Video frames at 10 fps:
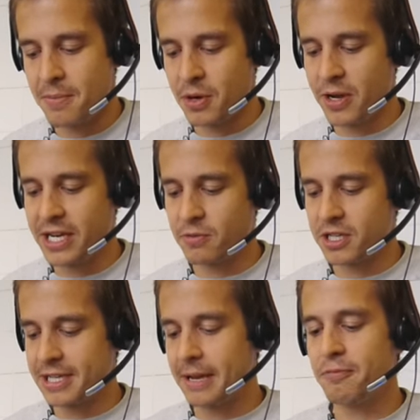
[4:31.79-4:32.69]
But when there
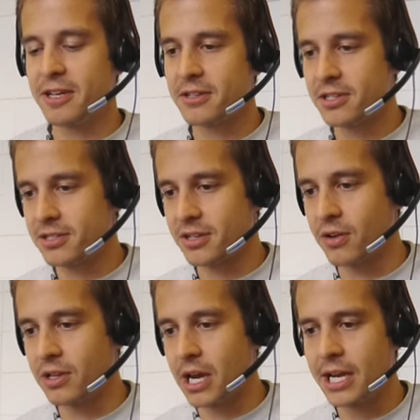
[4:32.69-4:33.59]
were 10 printers
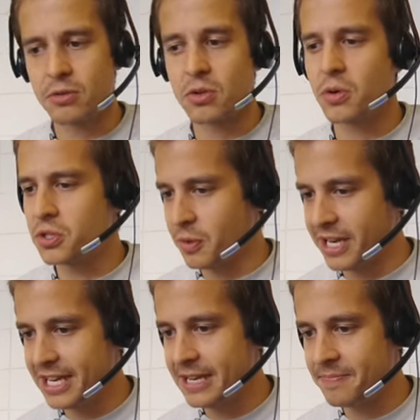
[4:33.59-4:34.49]
online, or, or
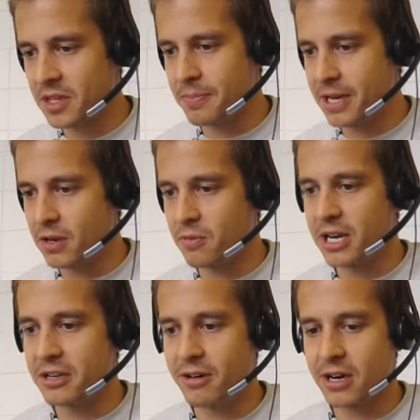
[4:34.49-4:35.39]
20, depending on
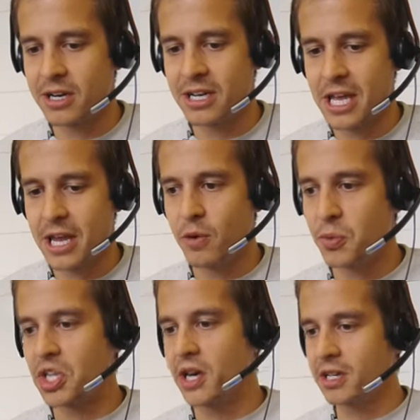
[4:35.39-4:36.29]
where you are, we
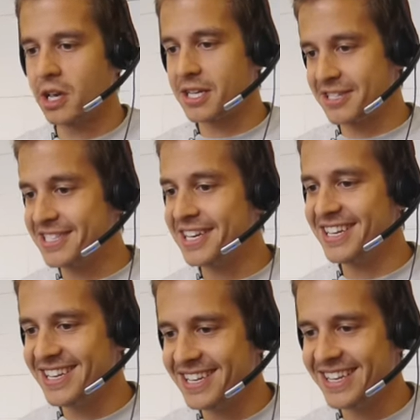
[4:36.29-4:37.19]
would unlock the
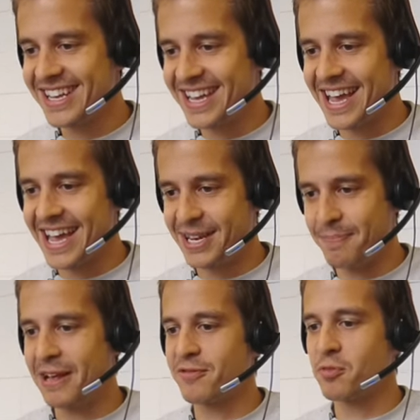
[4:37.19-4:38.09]
city and the
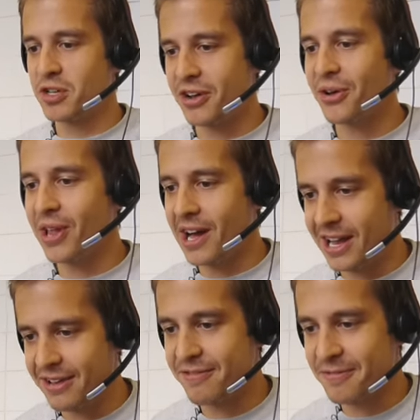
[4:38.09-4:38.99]
platform would go
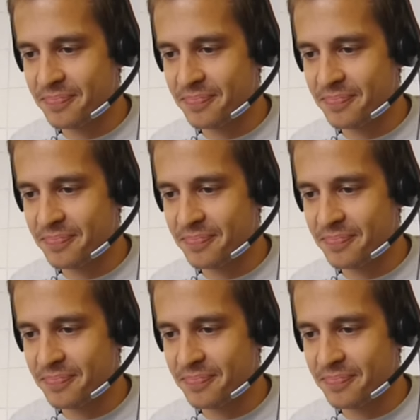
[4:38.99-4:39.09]
live.